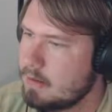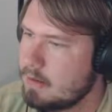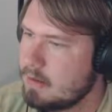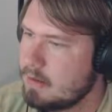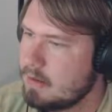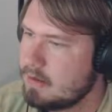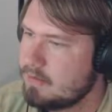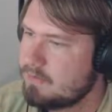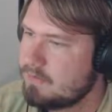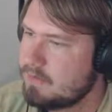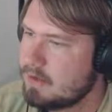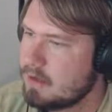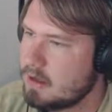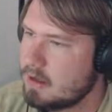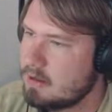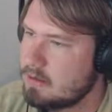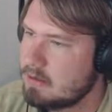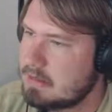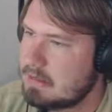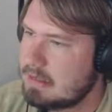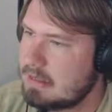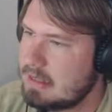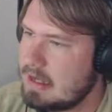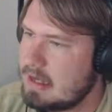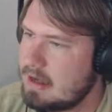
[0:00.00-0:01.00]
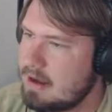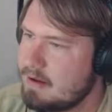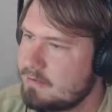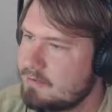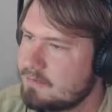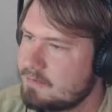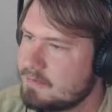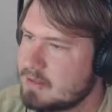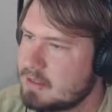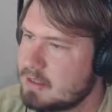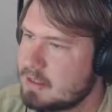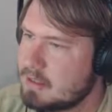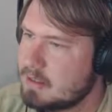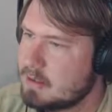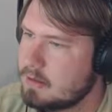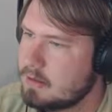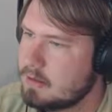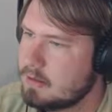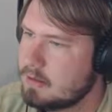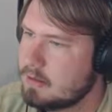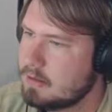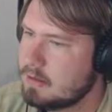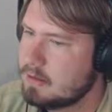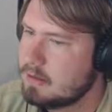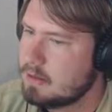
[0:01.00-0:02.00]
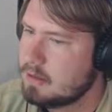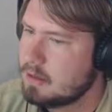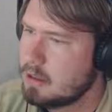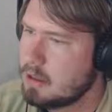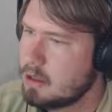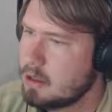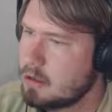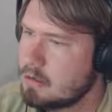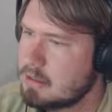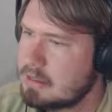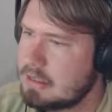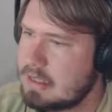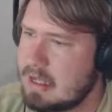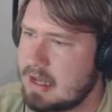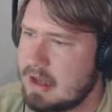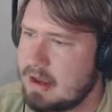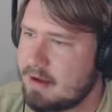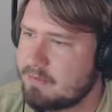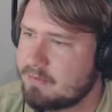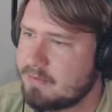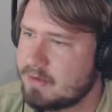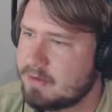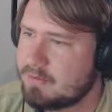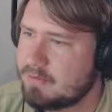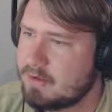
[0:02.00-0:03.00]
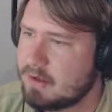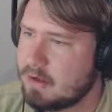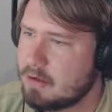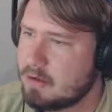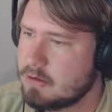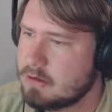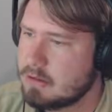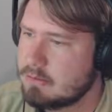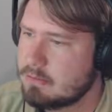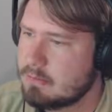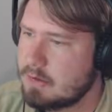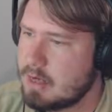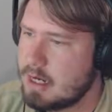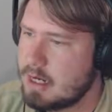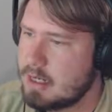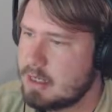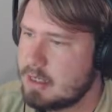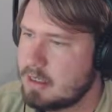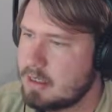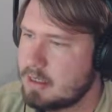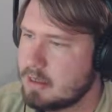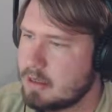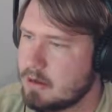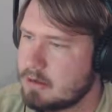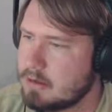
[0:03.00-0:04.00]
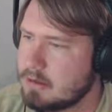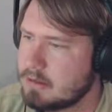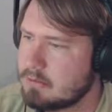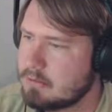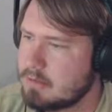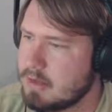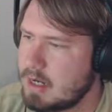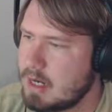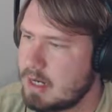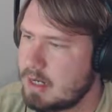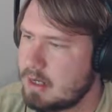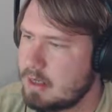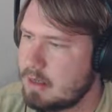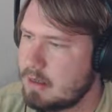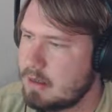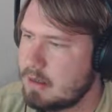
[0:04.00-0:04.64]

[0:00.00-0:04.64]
If he goes left, he goes left. If he goes right, he goes right.